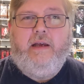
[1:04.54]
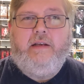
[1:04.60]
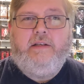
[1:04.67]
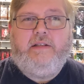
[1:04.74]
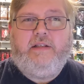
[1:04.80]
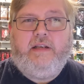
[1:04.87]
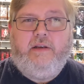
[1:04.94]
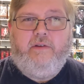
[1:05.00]

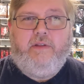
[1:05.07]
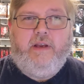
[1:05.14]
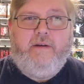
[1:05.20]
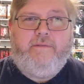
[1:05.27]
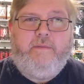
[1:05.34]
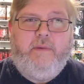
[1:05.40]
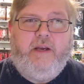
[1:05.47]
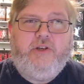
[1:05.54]
steal the
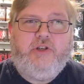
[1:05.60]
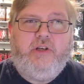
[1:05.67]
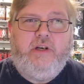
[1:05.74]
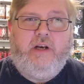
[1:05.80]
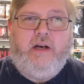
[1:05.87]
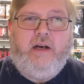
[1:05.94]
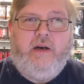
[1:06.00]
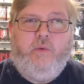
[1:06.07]
information
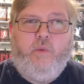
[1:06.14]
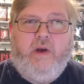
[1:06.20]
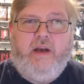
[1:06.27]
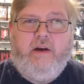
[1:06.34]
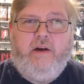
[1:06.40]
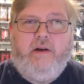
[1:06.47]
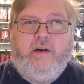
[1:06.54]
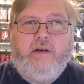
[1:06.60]
on
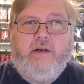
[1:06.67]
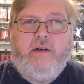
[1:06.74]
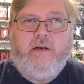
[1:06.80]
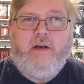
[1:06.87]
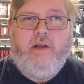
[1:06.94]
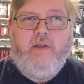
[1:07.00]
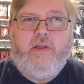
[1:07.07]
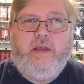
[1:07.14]
where
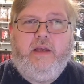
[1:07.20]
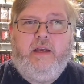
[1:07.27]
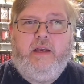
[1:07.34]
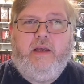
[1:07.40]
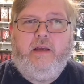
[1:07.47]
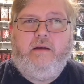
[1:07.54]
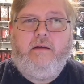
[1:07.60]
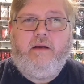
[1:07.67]

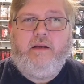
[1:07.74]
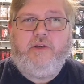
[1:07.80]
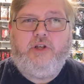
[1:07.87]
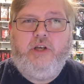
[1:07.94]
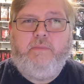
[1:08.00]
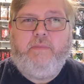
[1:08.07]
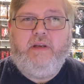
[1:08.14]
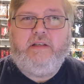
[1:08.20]
the
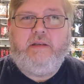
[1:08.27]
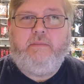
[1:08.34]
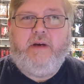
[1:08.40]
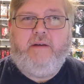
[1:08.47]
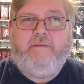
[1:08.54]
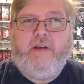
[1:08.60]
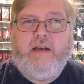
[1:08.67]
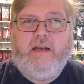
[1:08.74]
ship is that
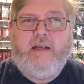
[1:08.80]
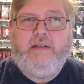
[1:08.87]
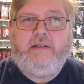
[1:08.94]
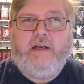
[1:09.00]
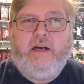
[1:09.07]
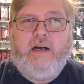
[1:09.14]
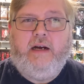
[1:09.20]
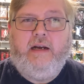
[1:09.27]
Moff Gideon's
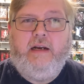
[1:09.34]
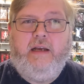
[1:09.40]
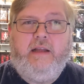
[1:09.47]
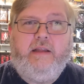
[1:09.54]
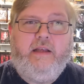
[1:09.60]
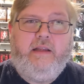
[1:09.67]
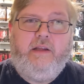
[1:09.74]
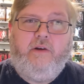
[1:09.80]
on,
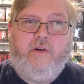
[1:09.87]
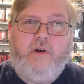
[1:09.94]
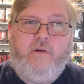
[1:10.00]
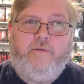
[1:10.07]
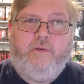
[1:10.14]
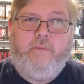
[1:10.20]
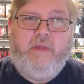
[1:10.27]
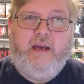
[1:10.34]
and then they'll go
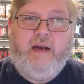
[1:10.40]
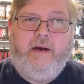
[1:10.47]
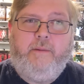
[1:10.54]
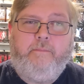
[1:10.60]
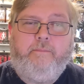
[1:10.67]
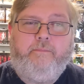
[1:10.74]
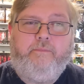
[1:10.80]
from there.